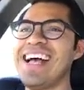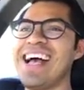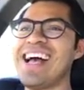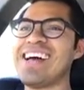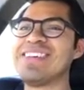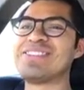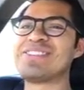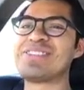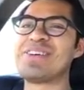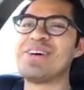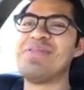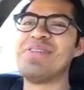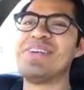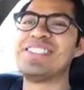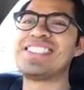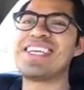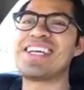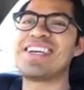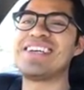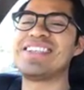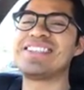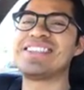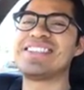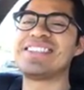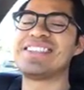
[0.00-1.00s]
That's so much
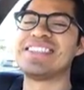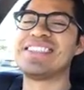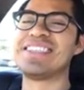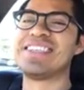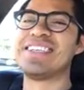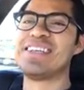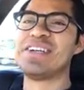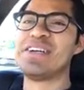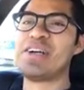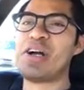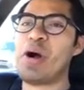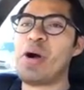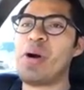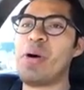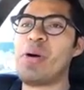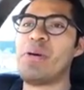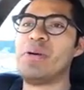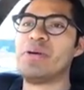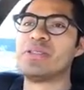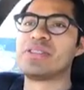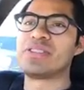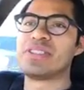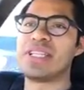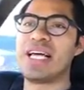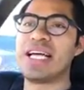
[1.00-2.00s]
energy.
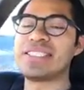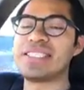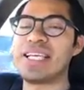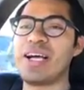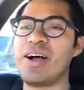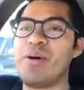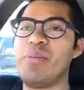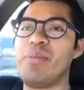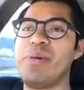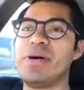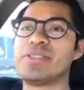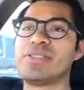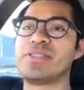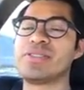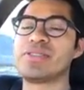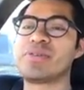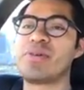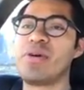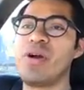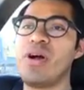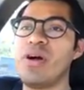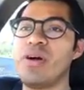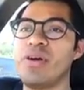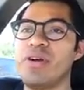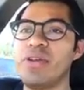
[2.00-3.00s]
So that's how muscles
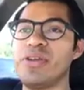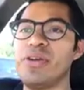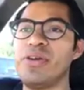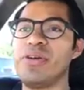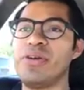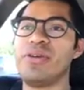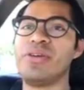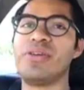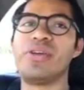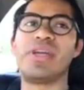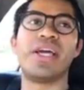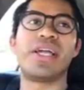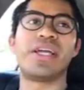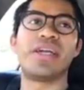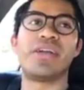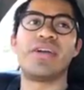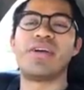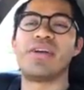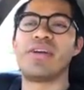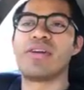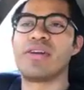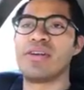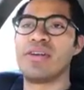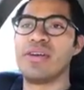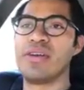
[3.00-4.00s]
grow. You get
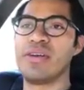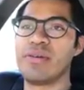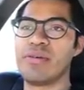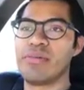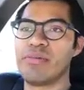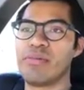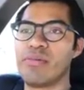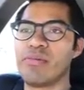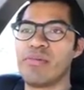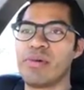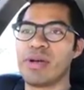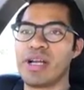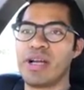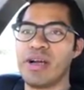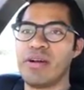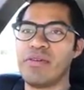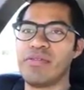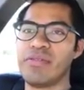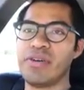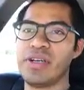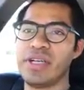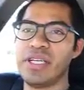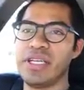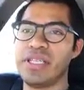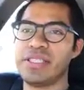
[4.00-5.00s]
good
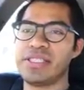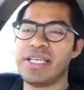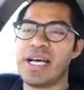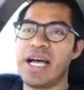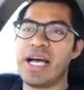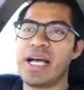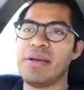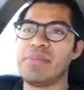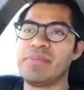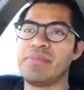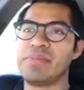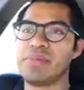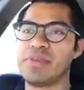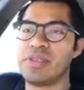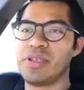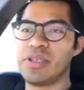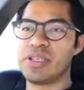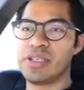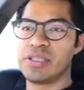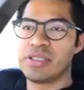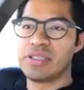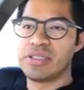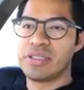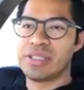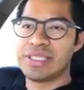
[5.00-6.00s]
recovery time,
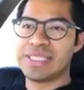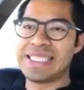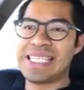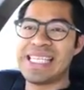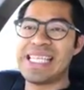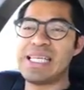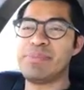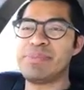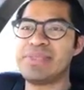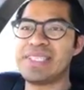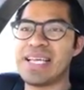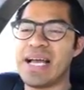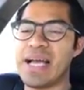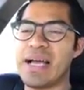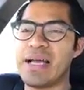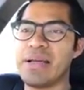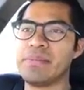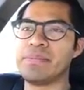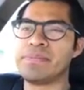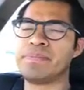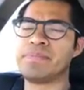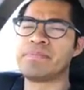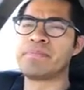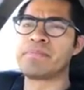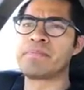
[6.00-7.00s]
good sleep
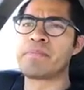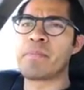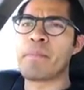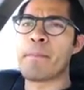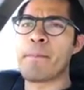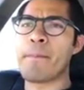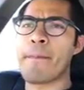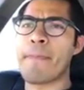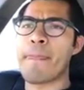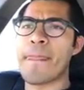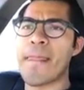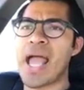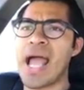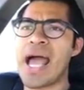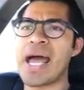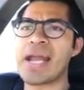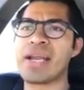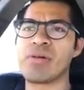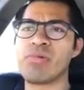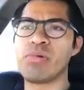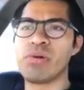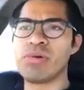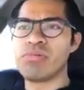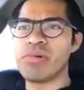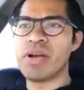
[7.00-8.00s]
time.
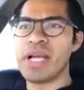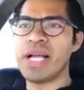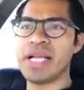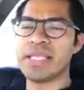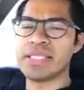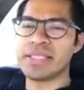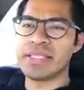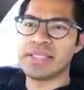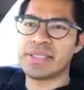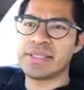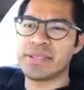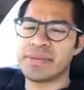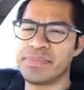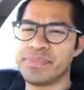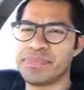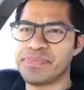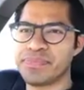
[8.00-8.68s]
Adequate rest.